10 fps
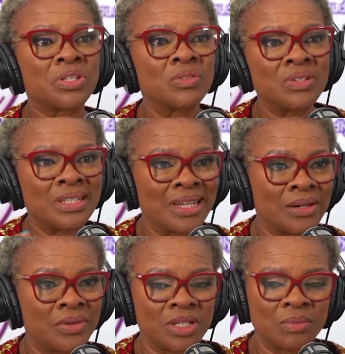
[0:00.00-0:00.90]
of
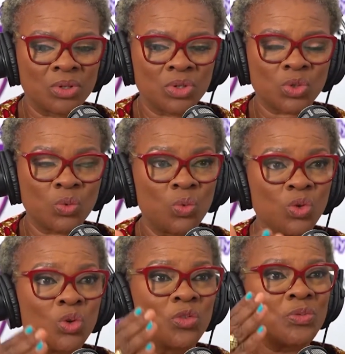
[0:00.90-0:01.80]
integrity because
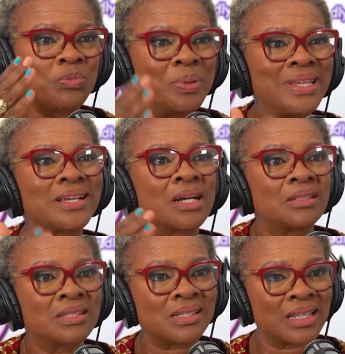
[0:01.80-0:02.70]
you've been
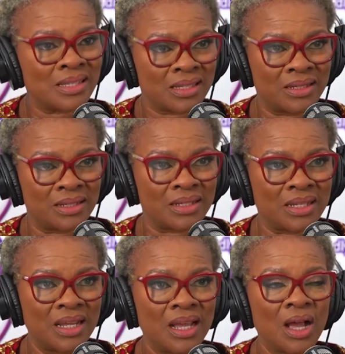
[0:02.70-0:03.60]

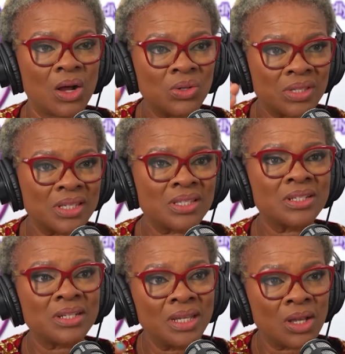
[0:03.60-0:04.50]

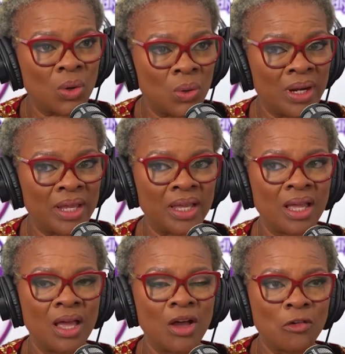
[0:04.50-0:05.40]
consistently calling
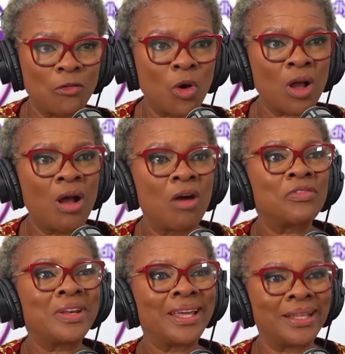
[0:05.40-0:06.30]
for
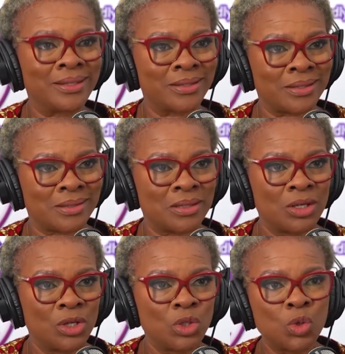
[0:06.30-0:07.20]
governance
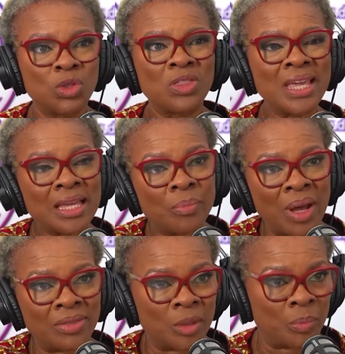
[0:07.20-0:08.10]
to think
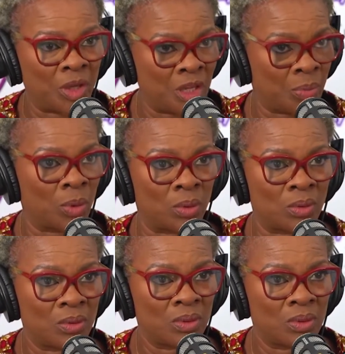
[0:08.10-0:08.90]
about the people,